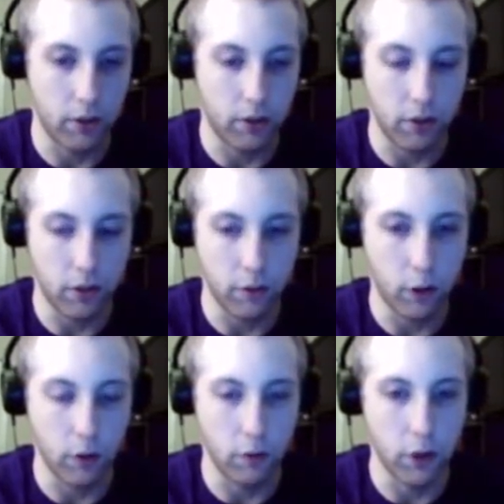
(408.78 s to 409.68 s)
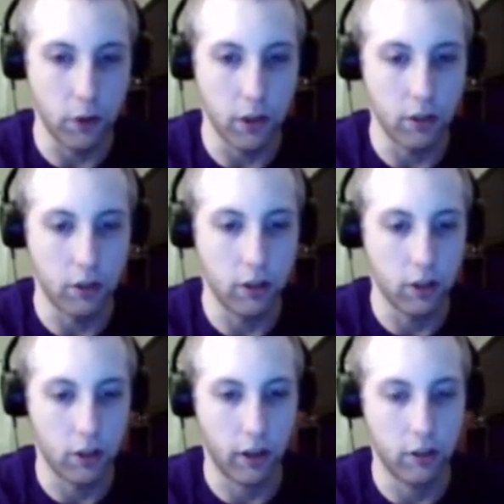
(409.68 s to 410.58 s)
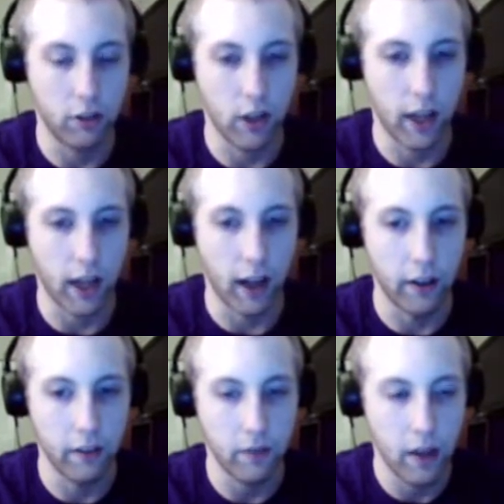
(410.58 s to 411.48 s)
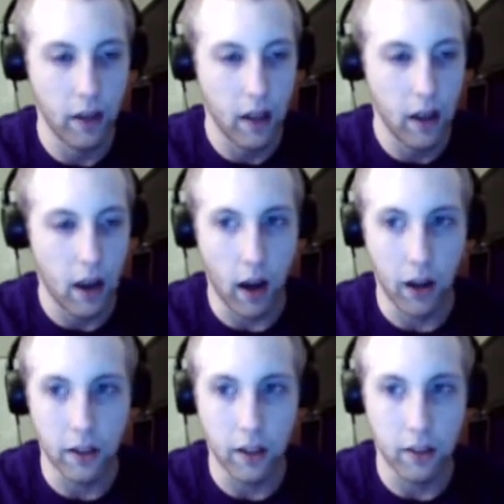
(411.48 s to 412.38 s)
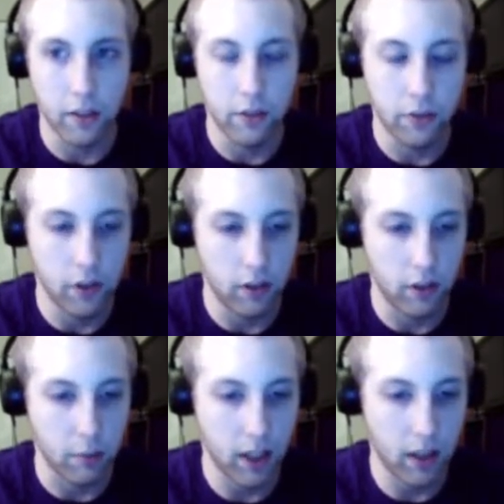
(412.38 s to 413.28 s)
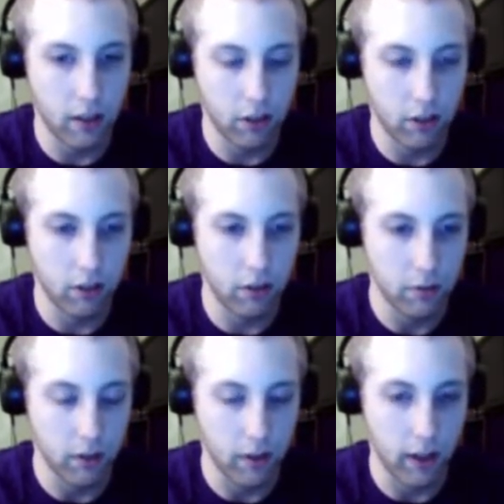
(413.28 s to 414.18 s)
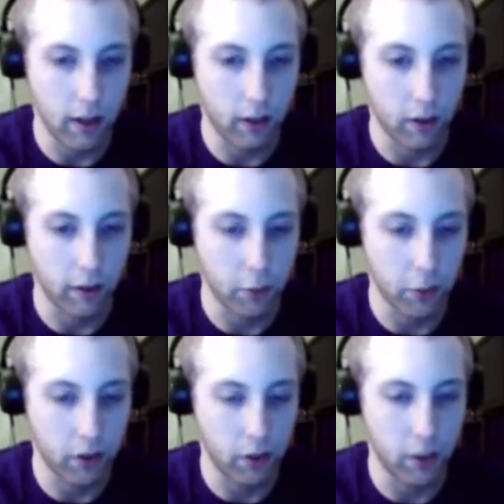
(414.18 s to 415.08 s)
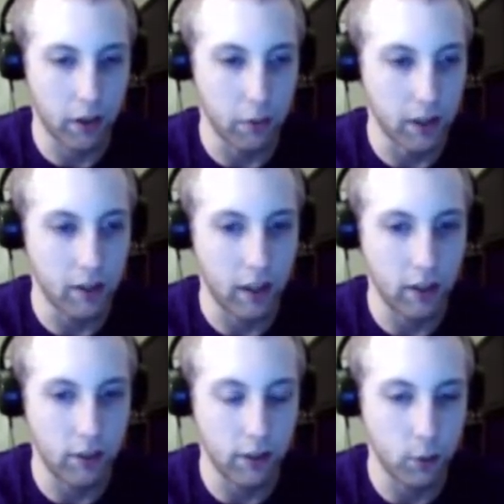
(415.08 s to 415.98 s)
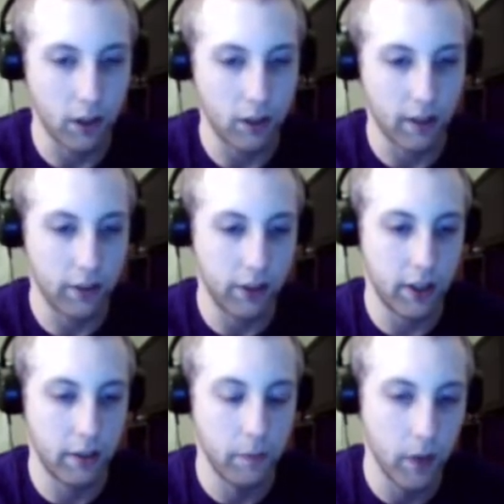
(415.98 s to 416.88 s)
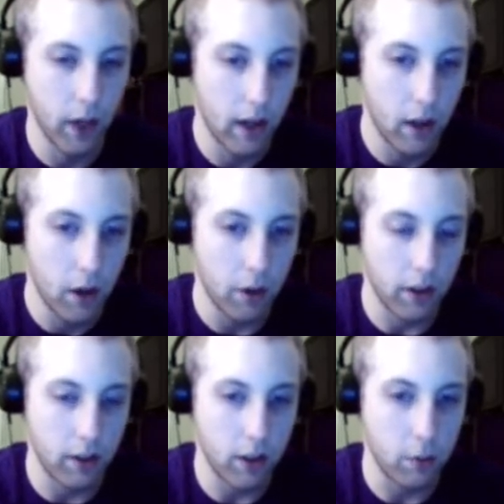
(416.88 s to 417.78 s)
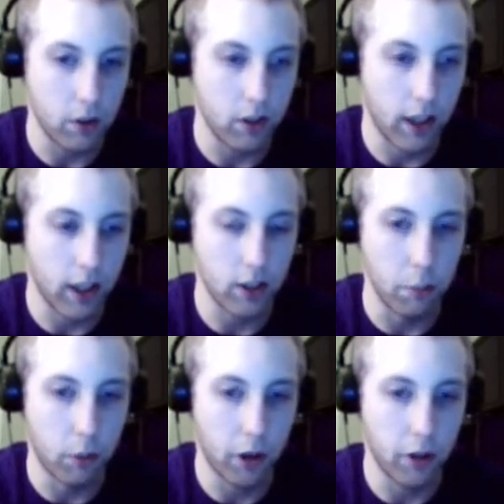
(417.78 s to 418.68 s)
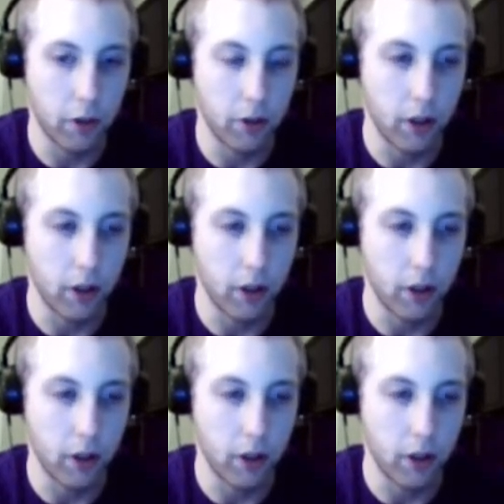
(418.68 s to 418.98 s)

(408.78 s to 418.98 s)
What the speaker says: default view is looking straight ahead, and then to make this aircraft work the way the real AC47 did, what I did was I actually borrowed